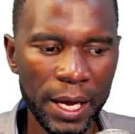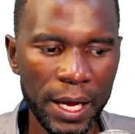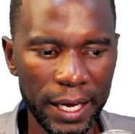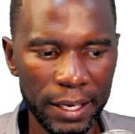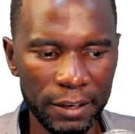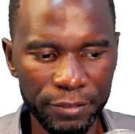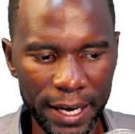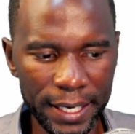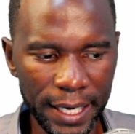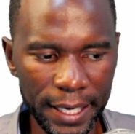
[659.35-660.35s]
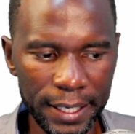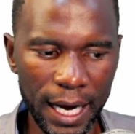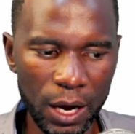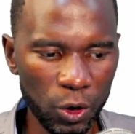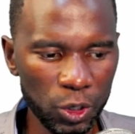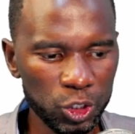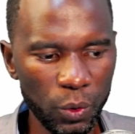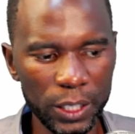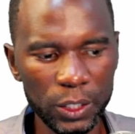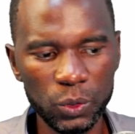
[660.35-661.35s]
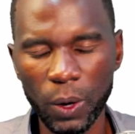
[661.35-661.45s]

And finally, I also want to